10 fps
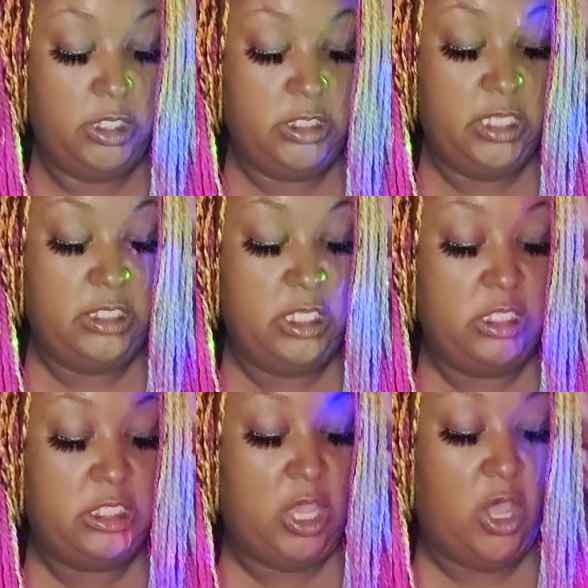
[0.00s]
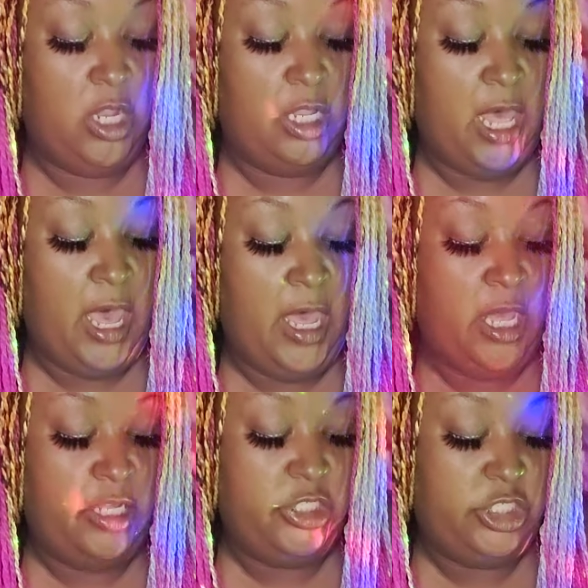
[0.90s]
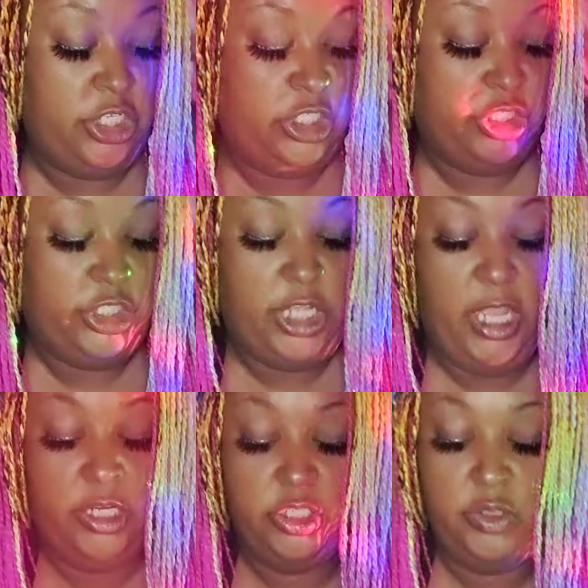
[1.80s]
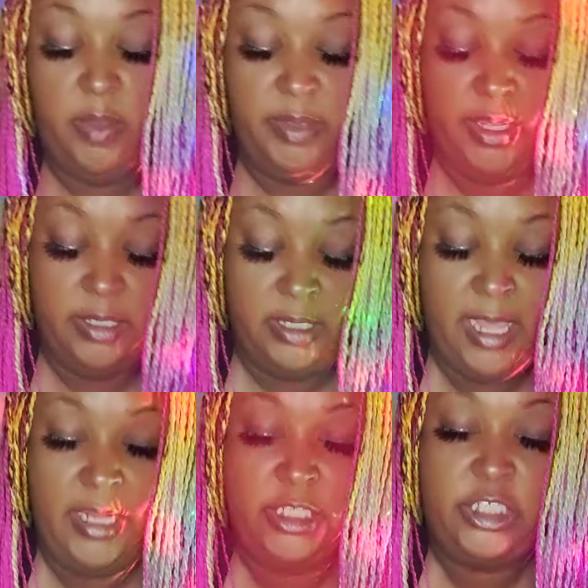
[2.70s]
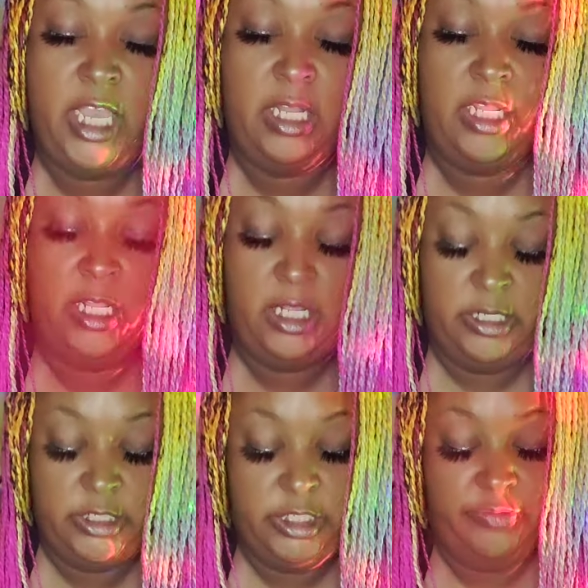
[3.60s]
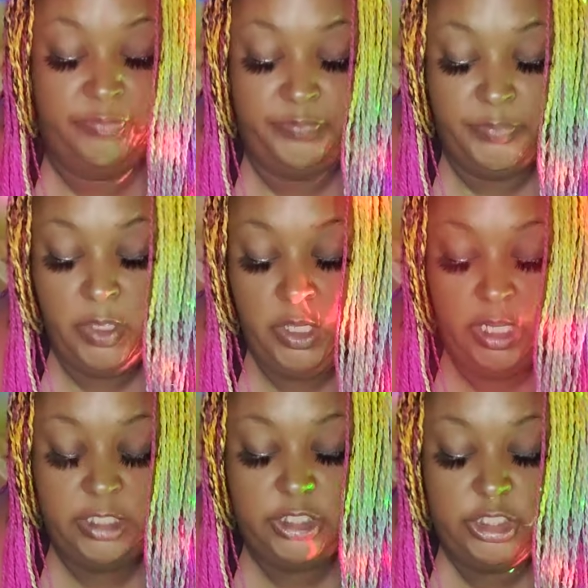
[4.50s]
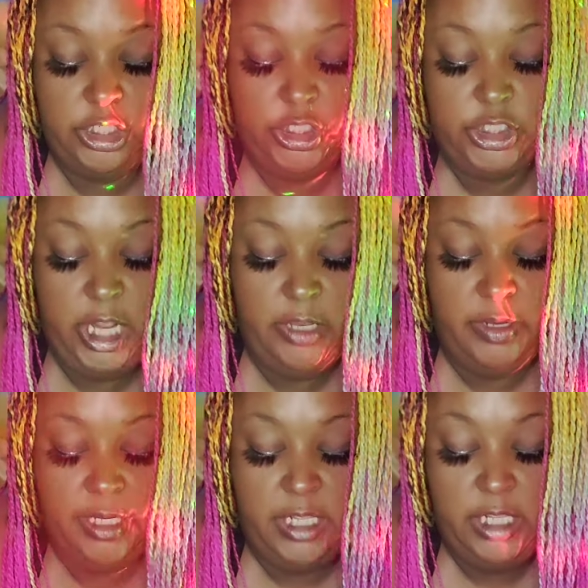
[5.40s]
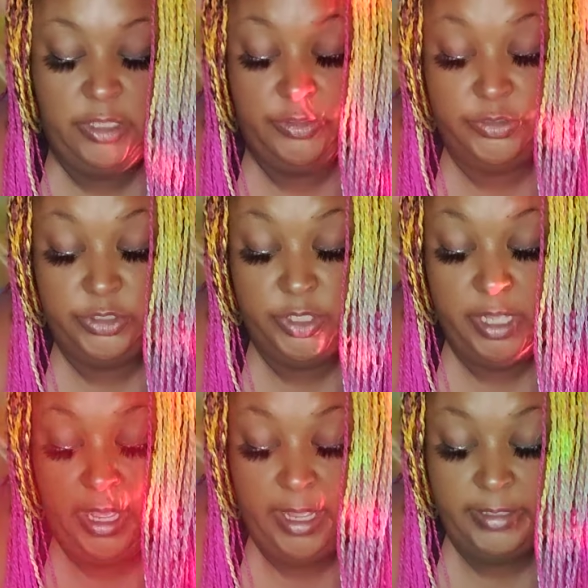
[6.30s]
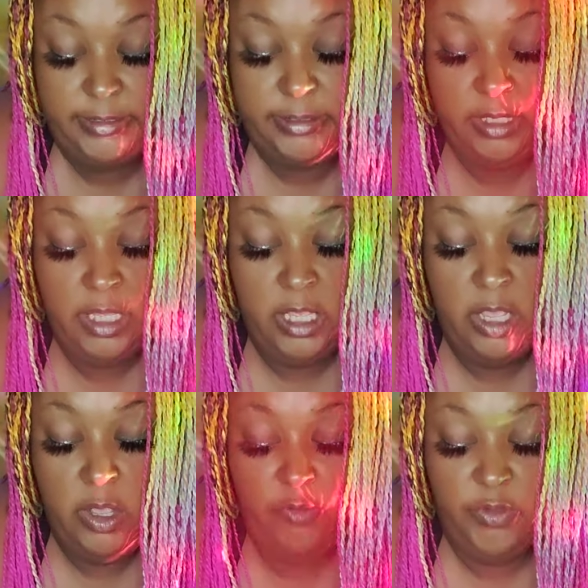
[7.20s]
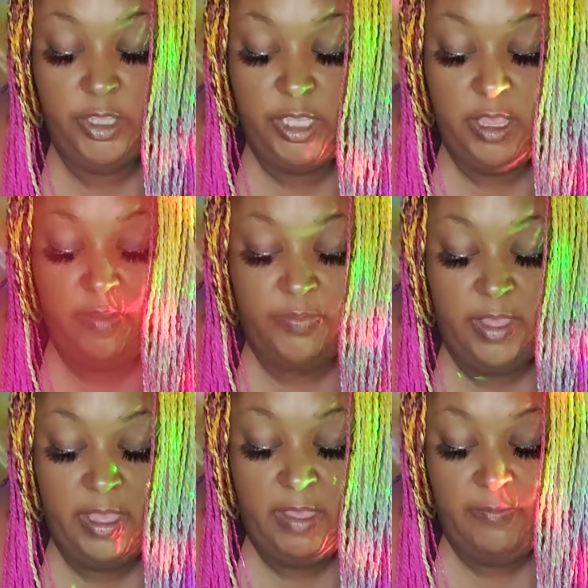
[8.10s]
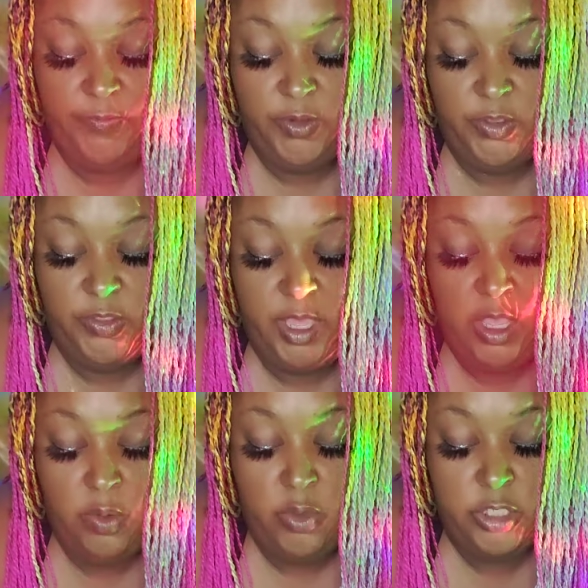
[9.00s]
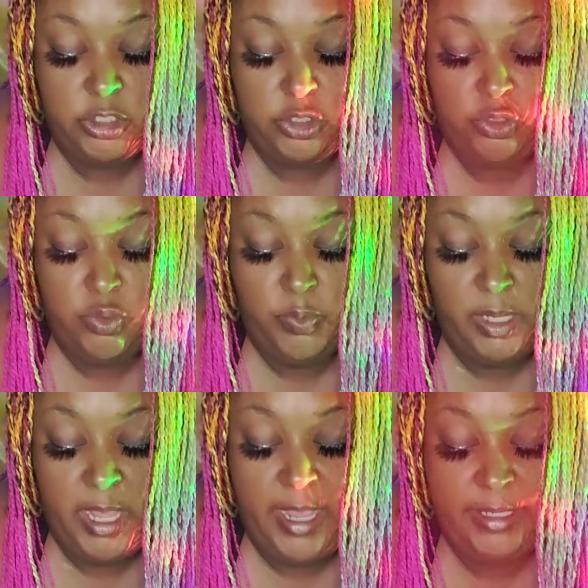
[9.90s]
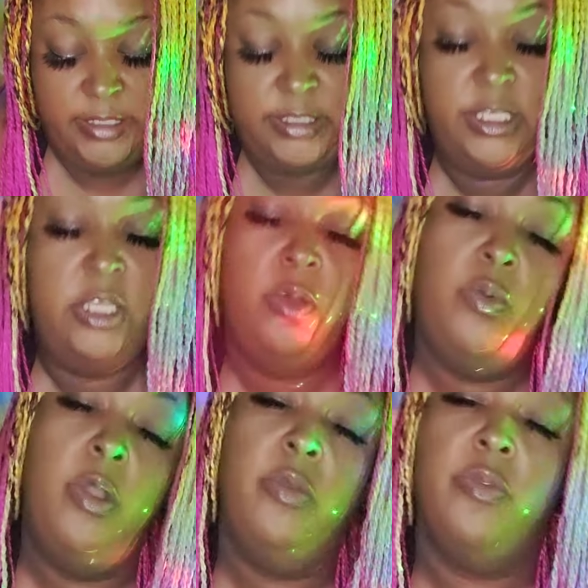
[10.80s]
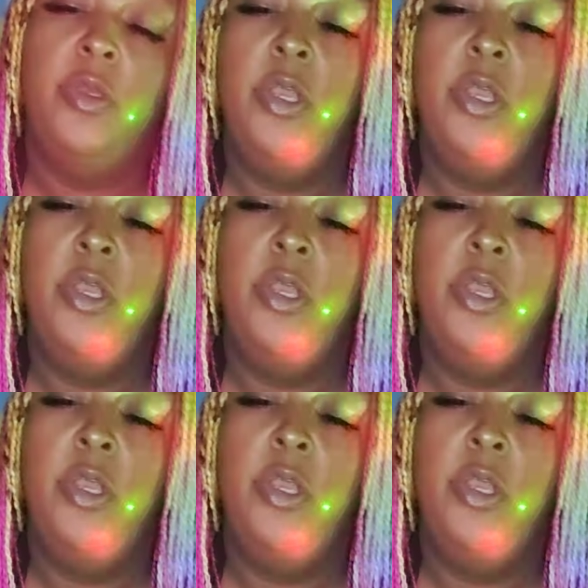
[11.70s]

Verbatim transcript: This says it's all a lot of chitter chatter. So I'm getting a lot of channeling energy. That's the chitter chatter in the ethers, you guys. Forgive them, for they was too blind to see your work.